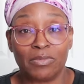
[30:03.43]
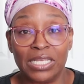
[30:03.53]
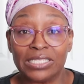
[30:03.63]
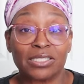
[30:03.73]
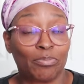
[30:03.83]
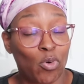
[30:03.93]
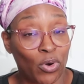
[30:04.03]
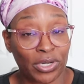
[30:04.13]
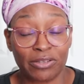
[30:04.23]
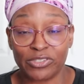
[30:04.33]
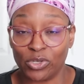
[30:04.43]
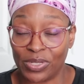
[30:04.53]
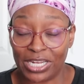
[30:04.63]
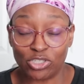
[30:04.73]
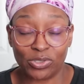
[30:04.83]
in support of So
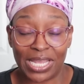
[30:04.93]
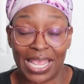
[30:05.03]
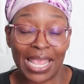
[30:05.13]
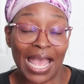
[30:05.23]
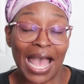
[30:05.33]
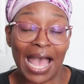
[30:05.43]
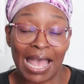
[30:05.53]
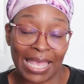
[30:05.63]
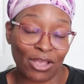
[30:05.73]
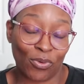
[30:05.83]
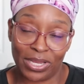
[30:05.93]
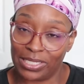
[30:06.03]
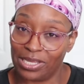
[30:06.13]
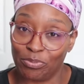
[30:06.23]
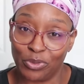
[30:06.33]
Natural Dane, I
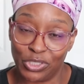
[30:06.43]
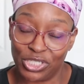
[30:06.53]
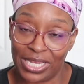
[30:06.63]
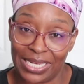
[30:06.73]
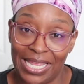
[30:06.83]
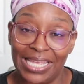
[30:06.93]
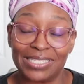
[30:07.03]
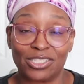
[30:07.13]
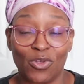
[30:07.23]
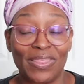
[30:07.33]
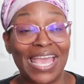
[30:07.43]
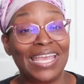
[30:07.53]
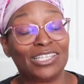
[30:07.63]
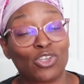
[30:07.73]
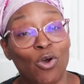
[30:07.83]
greatly appreciate it. And so
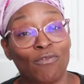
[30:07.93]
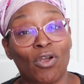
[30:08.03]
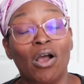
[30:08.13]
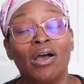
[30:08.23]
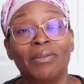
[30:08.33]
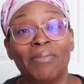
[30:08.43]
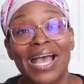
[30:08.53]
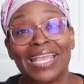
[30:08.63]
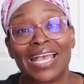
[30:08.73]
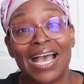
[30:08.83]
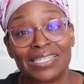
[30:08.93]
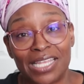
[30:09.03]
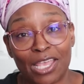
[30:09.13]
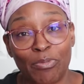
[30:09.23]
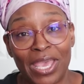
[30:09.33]
that is over on my
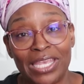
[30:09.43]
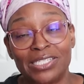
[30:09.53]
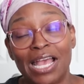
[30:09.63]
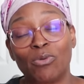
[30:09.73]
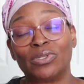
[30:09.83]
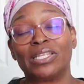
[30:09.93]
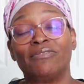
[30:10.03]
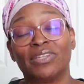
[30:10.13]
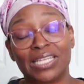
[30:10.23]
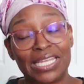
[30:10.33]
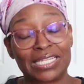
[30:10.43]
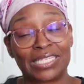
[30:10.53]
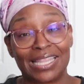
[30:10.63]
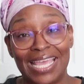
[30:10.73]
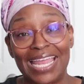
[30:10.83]
contact page. I will leave a link
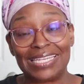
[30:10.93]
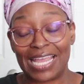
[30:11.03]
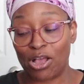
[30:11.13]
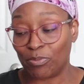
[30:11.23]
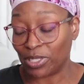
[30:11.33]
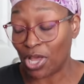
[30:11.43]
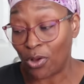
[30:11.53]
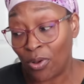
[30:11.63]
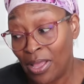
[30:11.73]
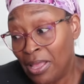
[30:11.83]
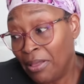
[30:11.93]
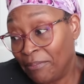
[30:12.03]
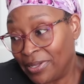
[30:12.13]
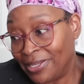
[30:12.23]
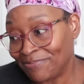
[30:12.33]
to that down below.
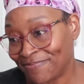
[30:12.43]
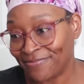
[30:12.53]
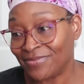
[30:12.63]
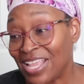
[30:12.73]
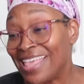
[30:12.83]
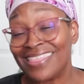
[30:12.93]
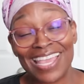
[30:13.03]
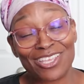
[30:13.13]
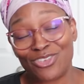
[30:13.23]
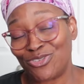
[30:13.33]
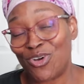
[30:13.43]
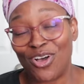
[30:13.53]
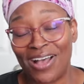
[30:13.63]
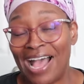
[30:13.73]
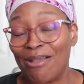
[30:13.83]
But thank you
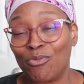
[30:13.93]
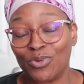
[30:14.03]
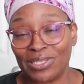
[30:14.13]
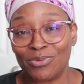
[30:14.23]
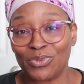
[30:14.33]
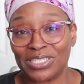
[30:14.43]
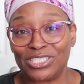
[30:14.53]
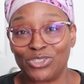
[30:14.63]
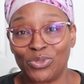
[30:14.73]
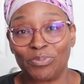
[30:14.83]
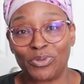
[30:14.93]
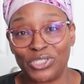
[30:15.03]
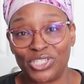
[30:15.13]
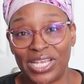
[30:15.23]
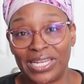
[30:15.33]
all. I really, really do
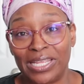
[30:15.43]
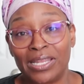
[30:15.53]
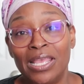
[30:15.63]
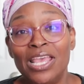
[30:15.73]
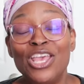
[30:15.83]
appreciate it.